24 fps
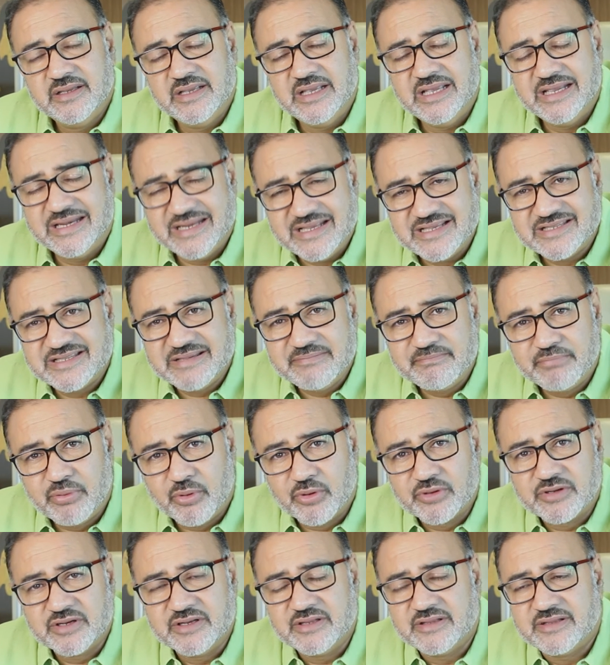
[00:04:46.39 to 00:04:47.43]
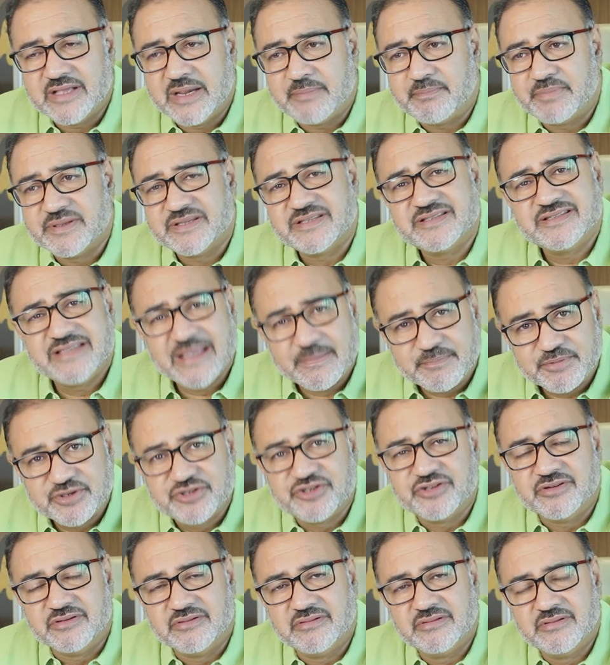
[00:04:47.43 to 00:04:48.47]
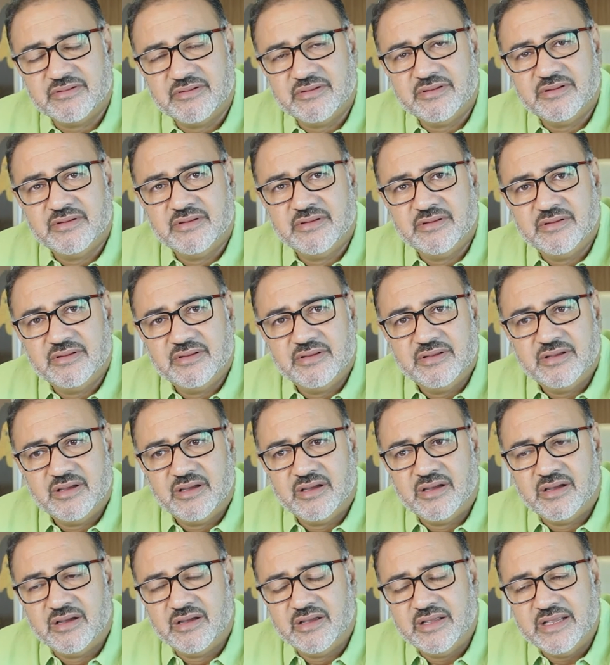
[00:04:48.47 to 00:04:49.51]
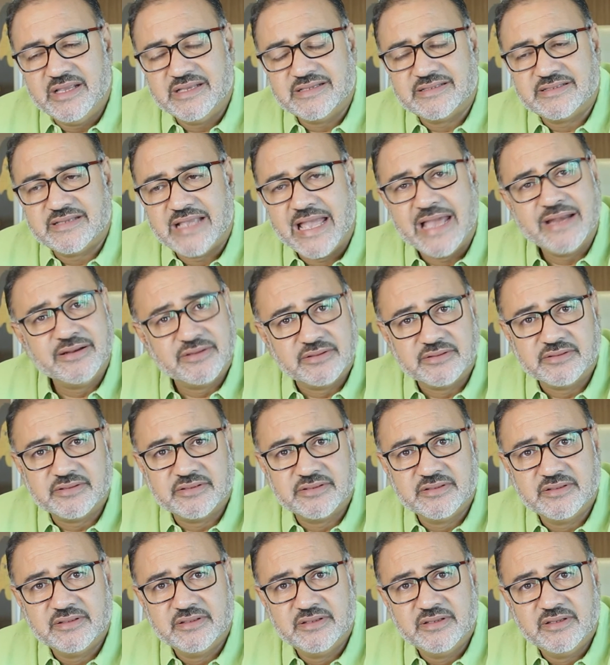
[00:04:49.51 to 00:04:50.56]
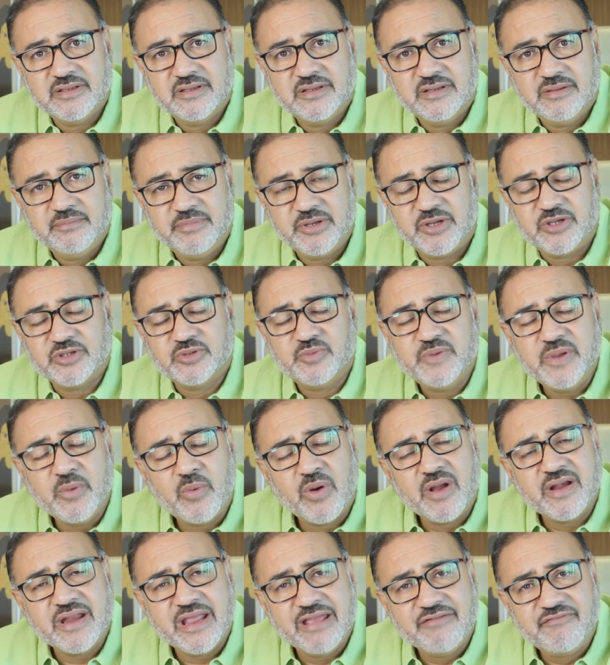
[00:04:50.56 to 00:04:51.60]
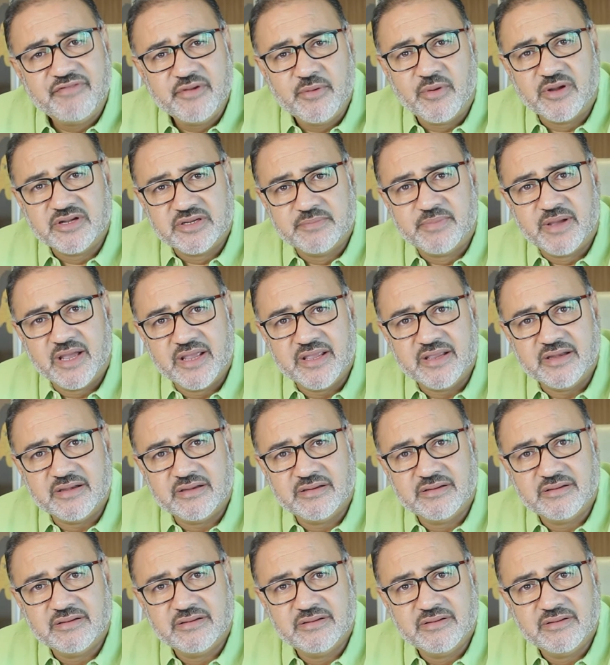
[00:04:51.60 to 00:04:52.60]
It is important that perception is handled, because we want everyone to buy in.